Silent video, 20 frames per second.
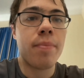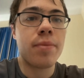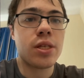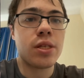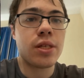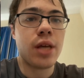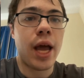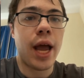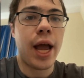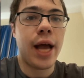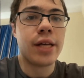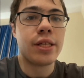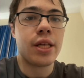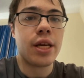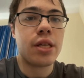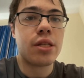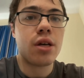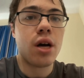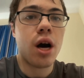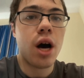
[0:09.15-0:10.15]
This site has
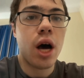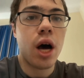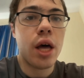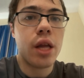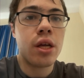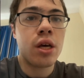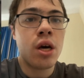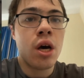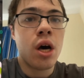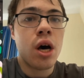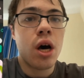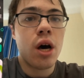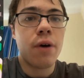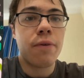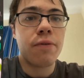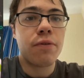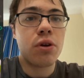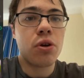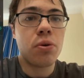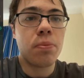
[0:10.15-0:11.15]
a ton
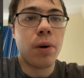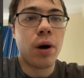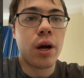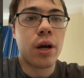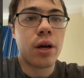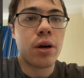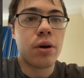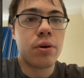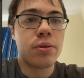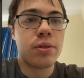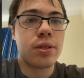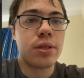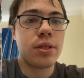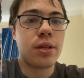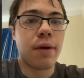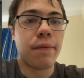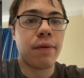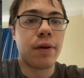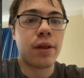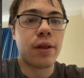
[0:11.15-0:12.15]
of coupon codes and
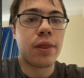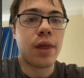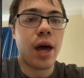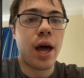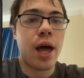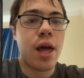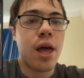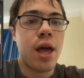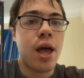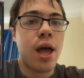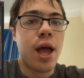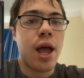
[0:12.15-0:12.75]
stuff like that.